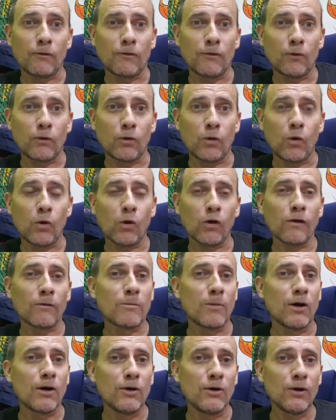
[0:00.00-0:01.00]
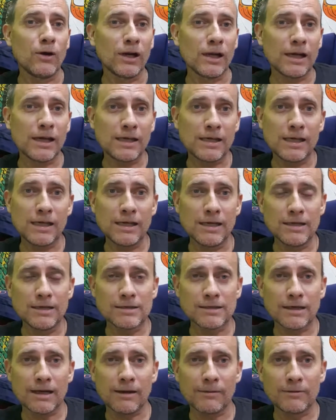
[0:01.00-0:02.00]
all of my earlier
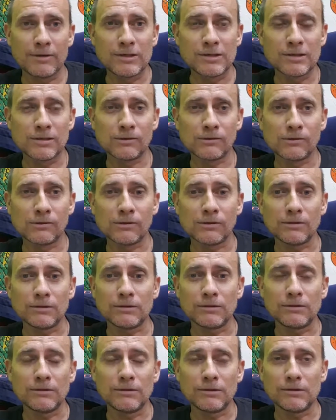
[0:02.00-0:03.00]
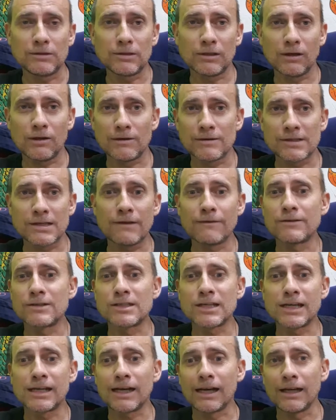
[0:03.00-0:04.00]
years, until I was
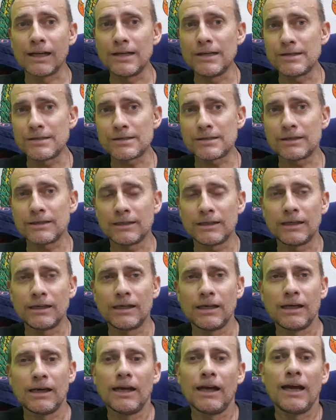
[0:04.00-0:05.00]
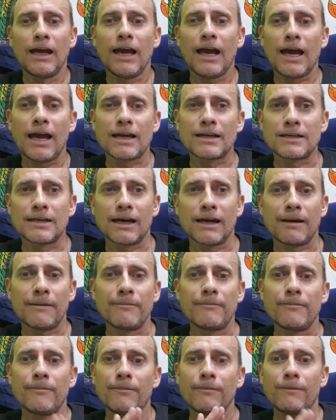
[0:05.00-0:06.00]
17 at least. And
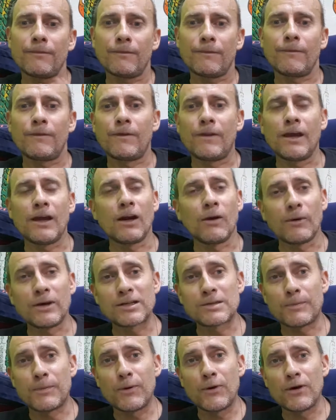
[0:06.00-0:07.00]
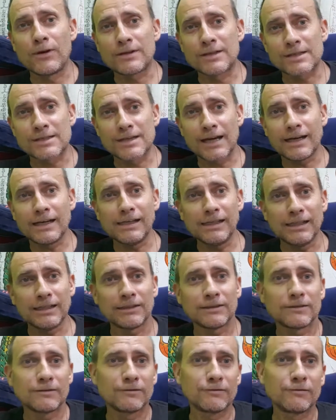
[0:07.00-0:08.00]
then I went to Perth to study
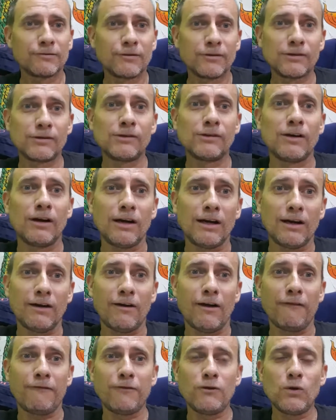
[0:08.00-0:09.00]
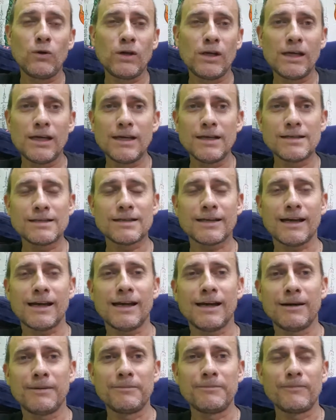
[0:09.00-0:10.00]
for a few years.
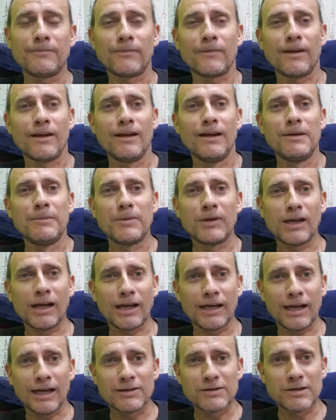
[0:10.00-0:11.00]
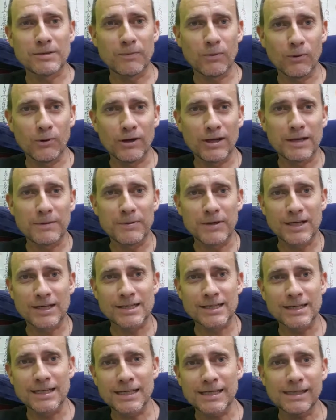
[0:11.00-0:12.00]
Being a country boy in the big
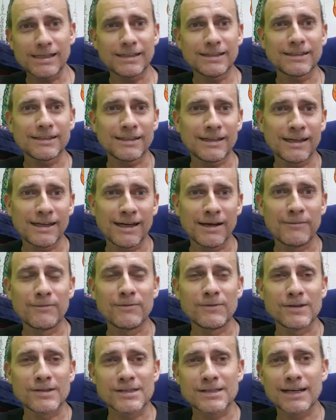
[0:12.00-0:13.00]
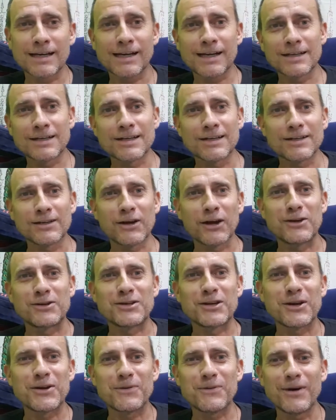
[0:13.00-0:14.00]
city, the studying didn't go
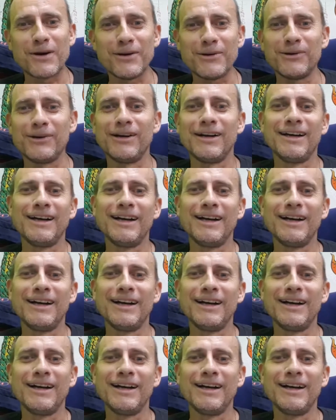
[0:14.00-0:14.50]
too well.